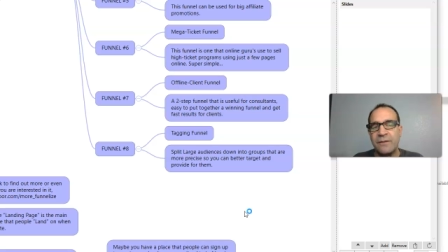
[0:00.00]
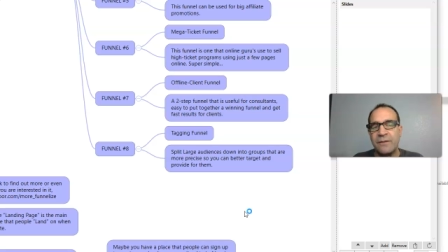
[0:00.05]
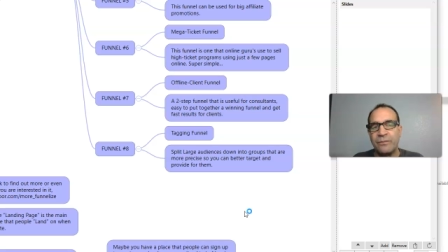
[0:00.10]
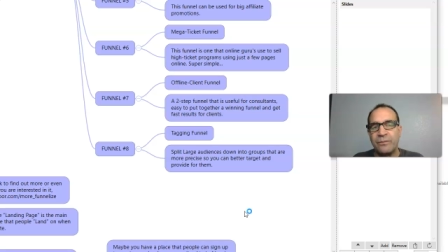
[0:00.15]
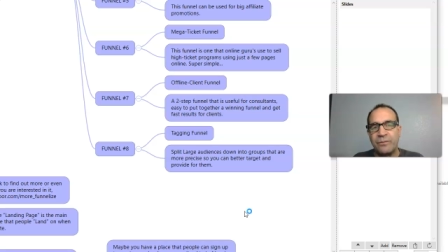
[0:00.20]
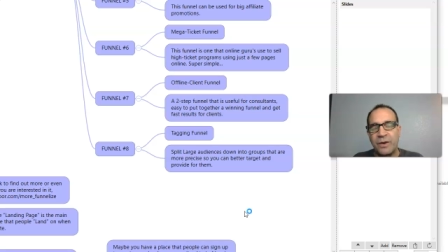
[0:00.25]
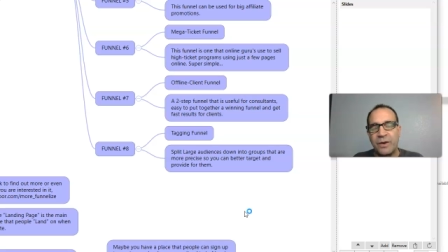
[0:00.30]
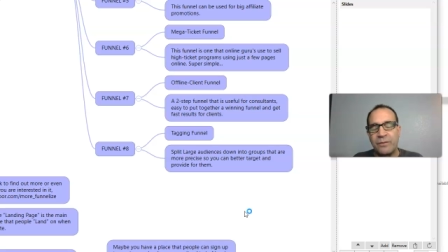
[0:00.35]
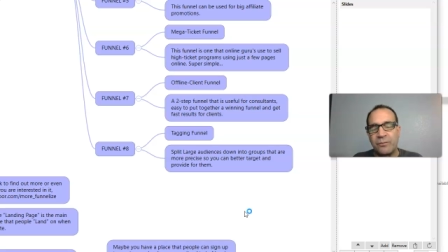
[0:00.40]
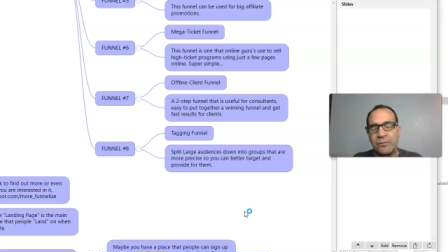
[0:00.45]

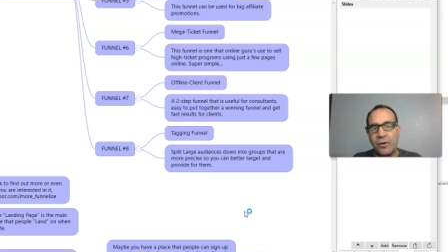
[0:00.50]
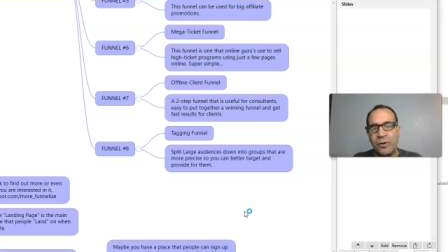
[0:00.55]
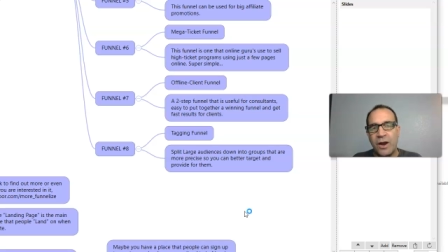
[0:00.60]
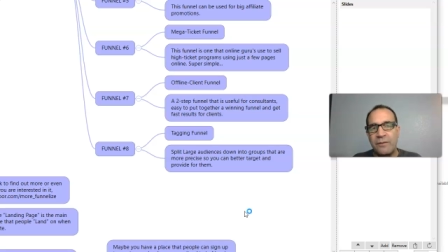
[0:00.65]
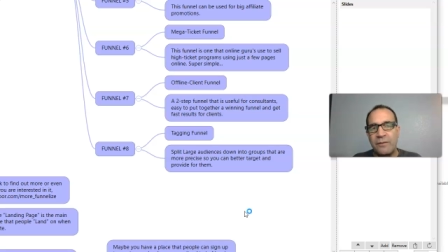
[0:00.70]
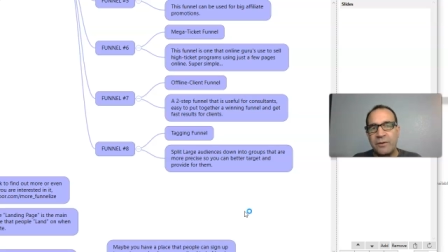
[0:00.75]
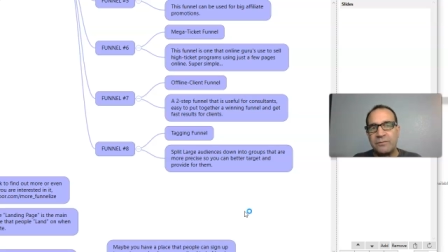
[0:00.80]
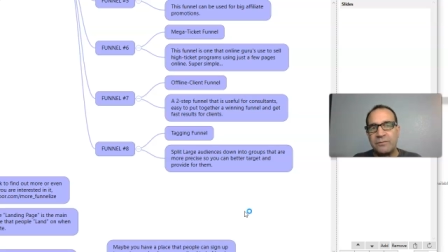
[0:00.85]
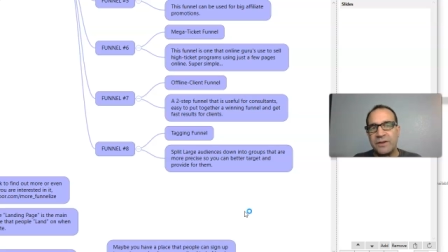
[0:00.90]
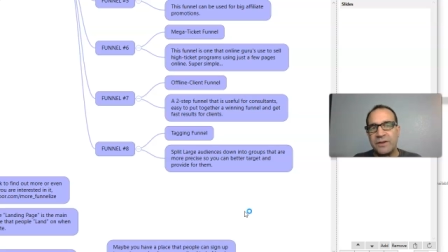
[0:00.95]
but
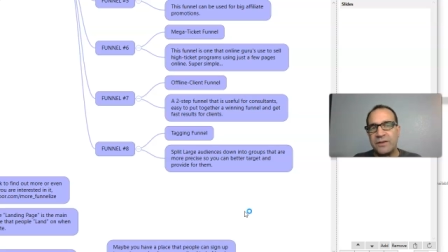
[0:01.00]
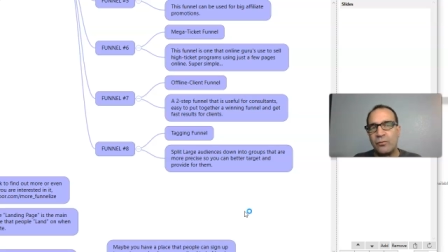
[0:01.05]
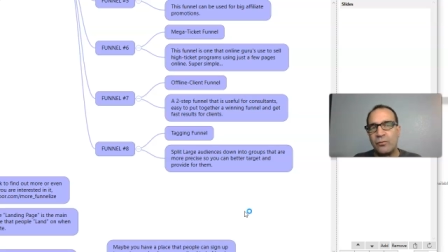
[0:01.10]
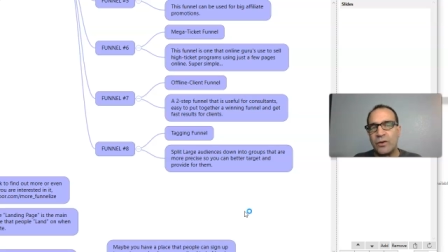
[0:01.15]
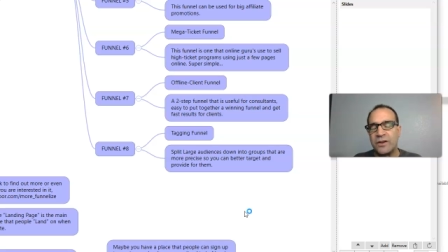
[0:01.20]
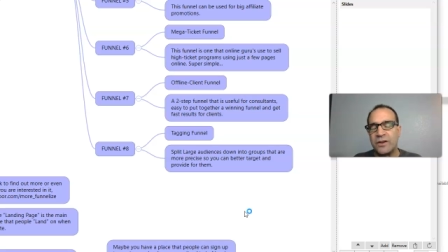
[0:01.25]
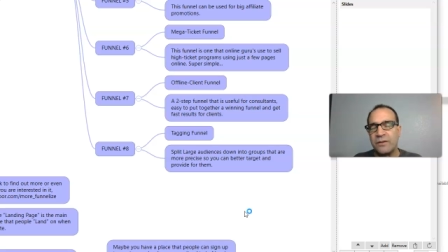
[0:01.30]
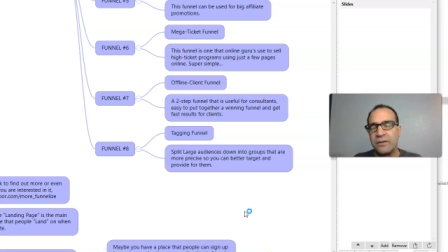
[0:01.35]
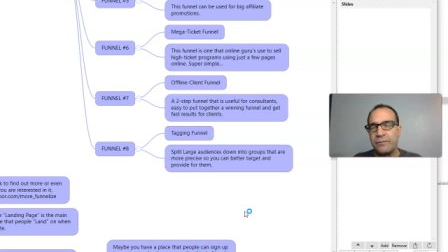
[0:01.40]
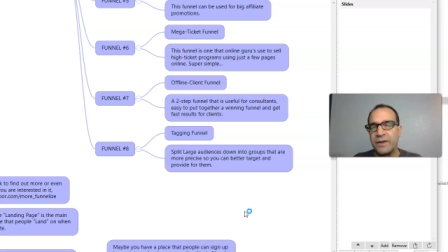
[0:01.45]
probably
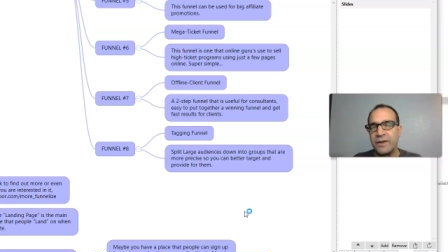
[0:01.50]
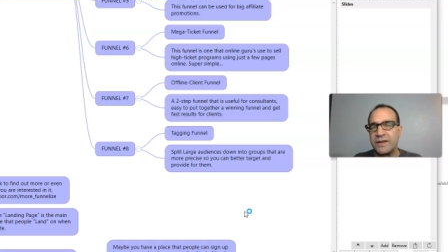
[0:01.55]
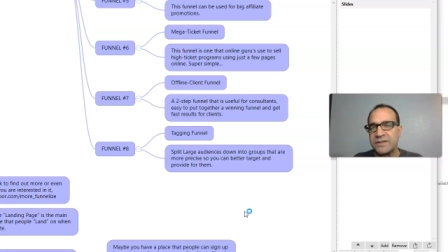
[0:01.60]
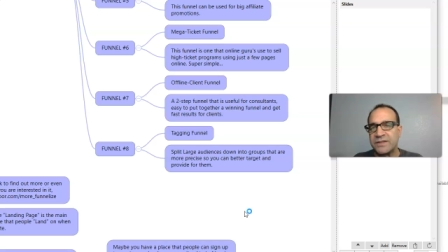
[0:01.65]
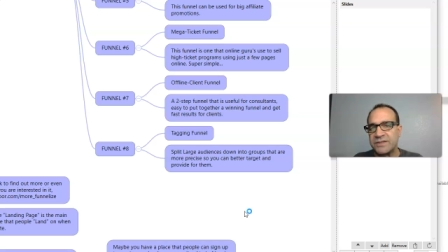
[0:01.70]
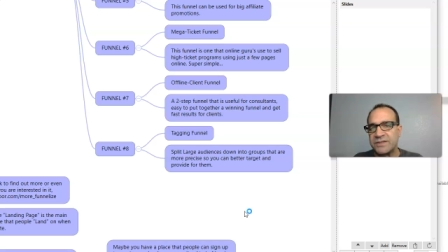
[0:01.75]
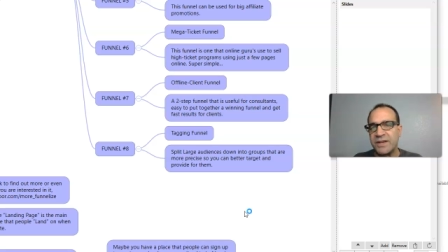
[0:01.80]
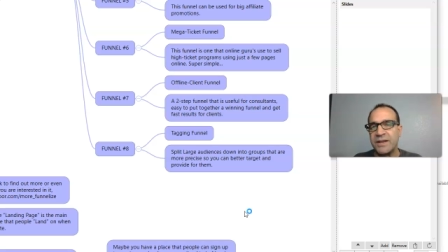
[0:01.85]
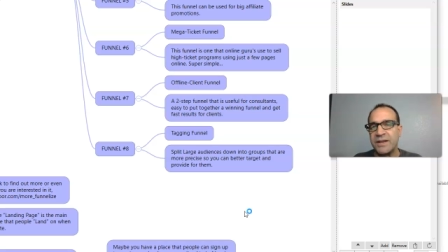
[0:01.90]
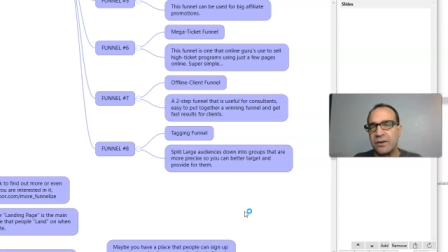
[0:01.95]
one of the
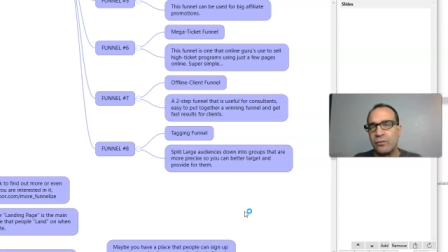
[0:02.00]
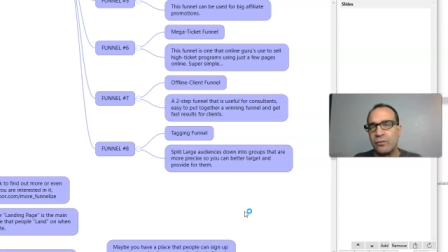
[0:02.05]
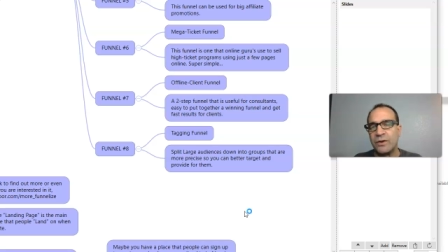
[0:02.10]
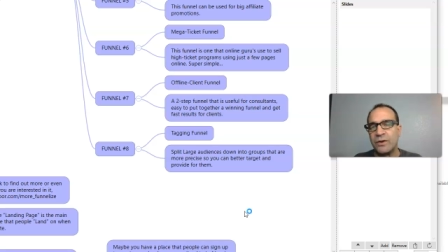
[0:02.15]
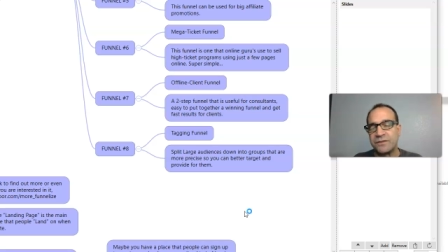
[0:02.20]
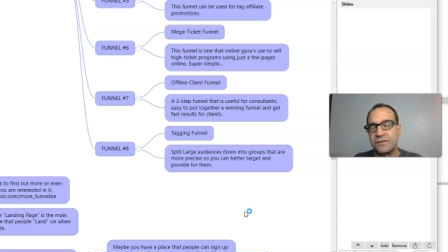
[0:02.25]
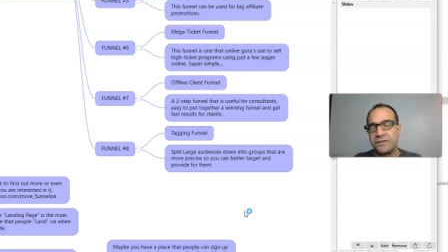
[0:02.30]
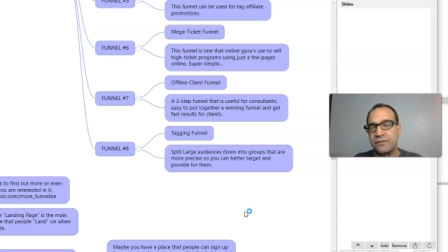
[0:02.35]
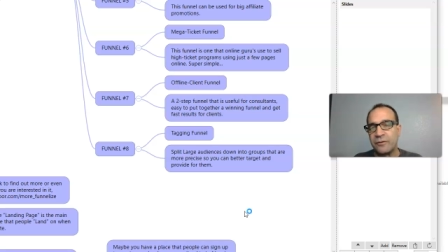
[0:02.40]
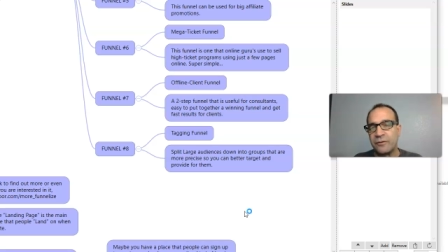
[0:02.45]
biggest
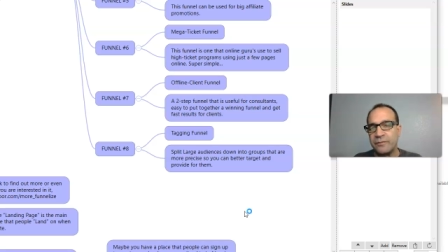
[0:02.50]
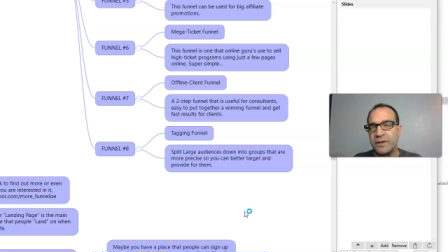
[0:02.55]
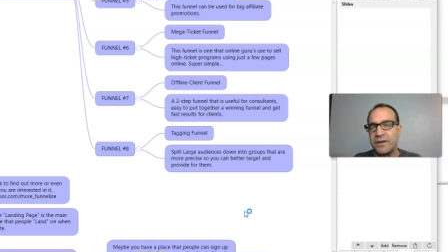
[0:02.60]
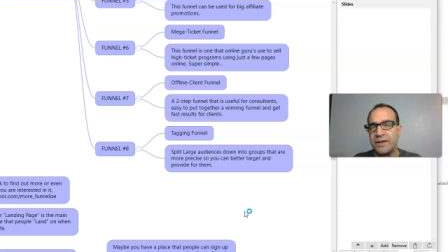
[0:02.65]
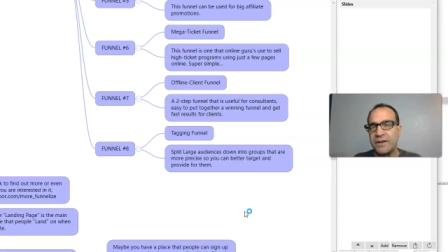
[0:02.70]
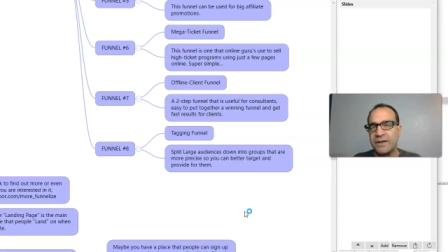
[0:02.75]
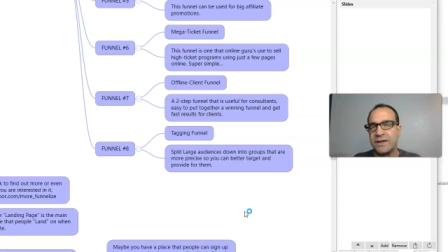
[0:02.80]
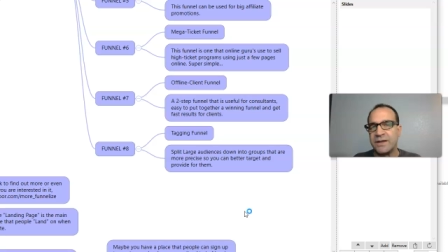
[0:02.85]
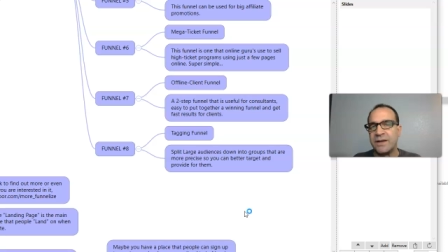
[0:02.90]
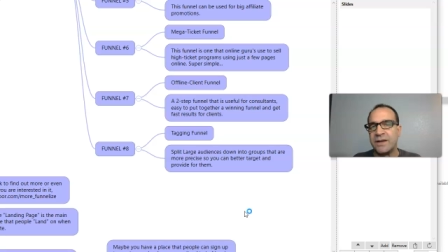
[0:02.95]
takeaways for
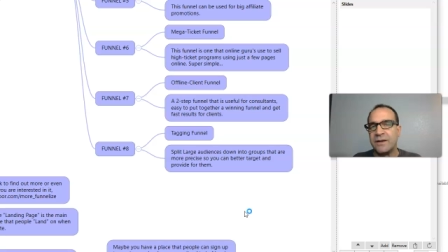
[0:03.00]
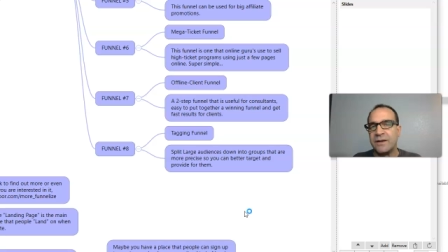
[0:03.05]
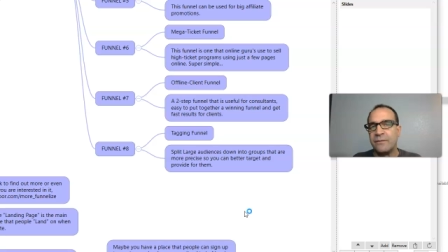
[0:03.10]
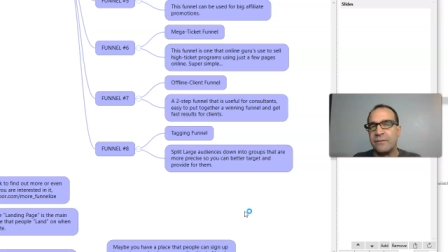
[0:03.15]
me